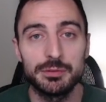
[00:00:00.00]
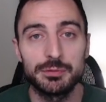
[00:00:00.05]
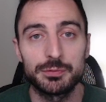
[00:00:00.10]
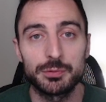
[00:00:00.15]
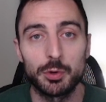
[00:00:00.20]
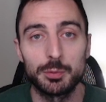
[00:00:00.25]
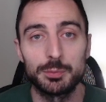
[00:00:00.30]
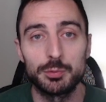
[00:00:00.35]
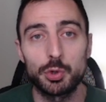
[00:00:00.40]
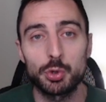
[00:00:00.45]

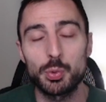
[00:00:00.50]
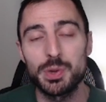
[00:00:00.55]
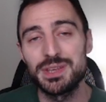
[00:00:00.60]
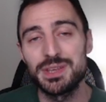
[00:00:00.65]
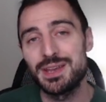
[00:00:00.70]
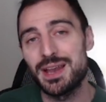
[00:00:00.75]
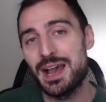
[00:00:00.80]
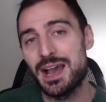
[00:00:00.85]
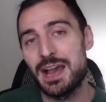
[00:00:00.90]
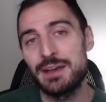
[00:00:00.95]
from Norway
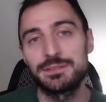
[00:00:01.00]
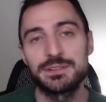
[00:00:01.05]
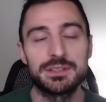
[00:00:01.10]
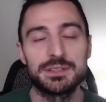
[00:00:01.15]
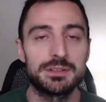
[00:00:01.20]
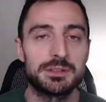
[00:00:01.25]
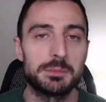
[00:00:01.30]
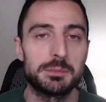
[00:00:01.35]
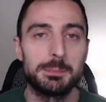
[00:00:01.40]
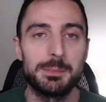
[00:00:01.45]

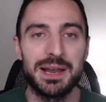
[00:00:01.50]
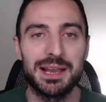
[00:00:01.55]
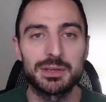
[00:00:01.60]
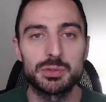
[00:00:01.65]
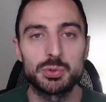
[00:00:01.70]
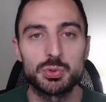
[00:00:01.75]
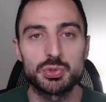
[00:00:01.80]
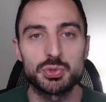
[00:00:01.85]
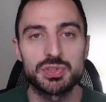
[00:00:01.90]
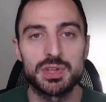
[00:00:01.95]
after
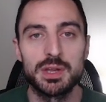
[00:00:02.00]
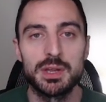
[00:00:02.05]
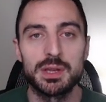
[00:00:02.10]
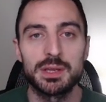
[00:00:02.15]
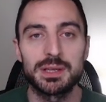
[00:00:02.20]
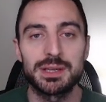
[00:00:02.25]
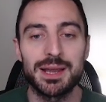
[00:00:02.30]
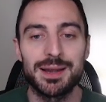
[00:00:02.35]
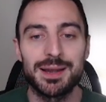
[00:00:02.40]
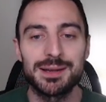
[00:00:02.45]
Magnus
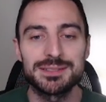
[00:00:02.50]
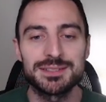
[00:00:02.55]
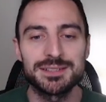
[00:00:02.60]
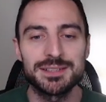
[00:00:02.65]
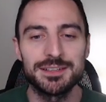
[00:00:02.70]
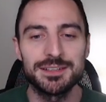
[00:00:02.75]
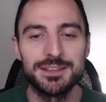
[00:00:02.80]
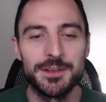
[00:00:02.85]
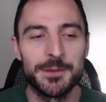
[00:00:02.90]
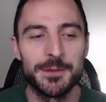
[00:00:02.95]

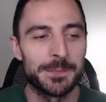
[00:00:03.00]
Carlsen.